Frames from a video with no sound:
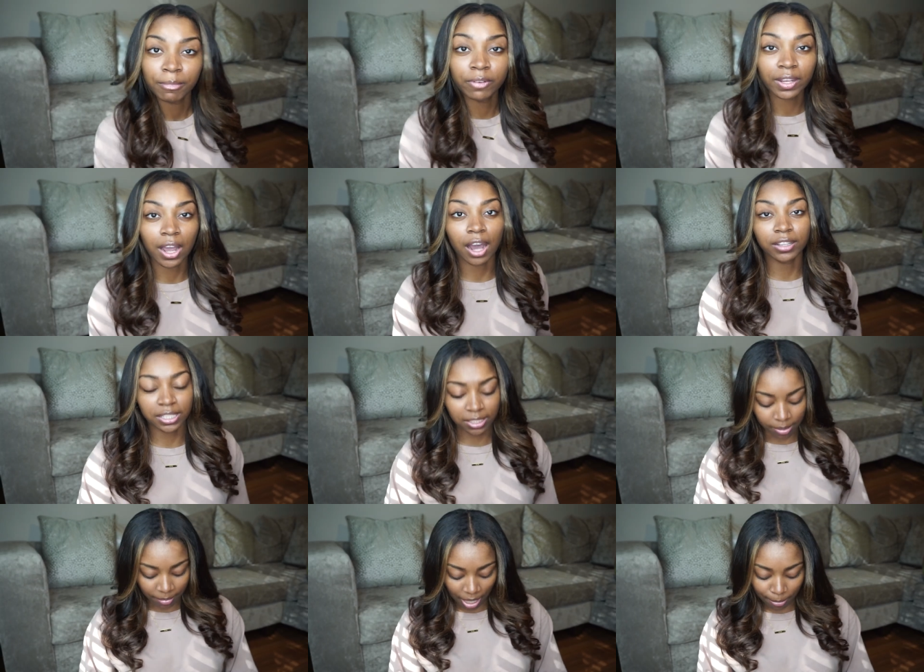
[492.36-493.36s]
Moving on, this is
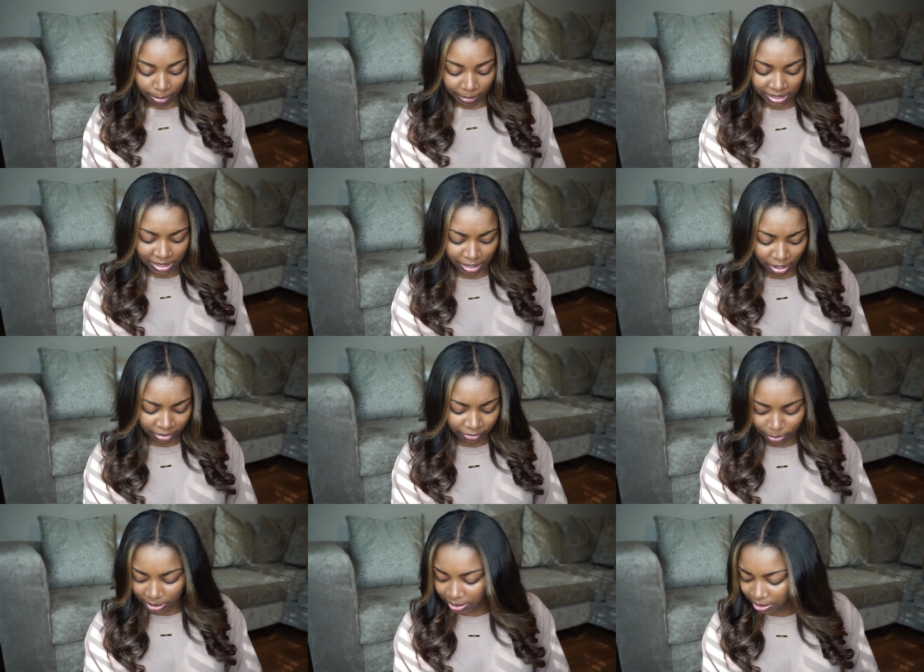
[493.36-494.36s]
something I bought myself,
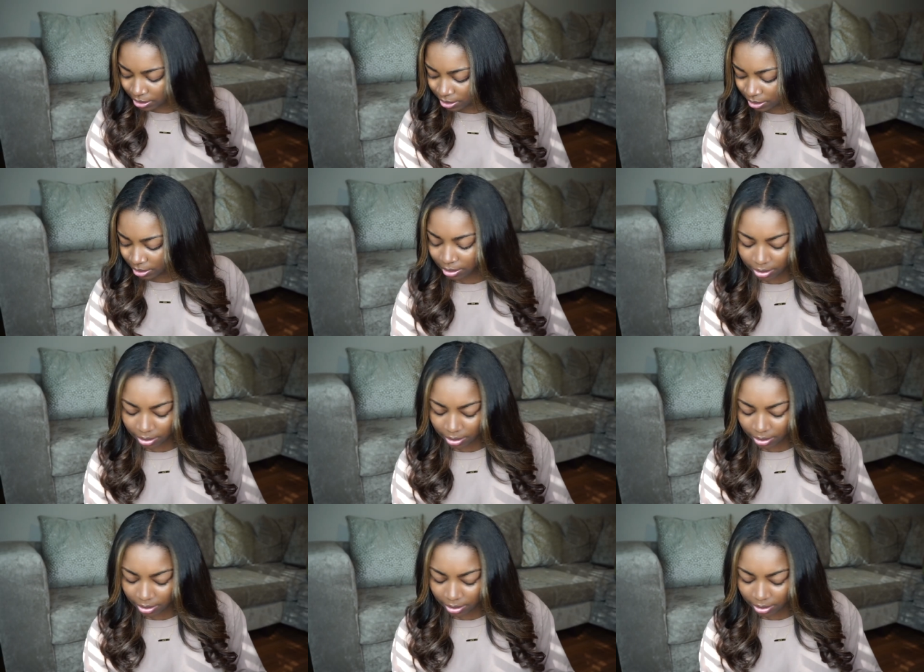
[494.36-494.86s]
which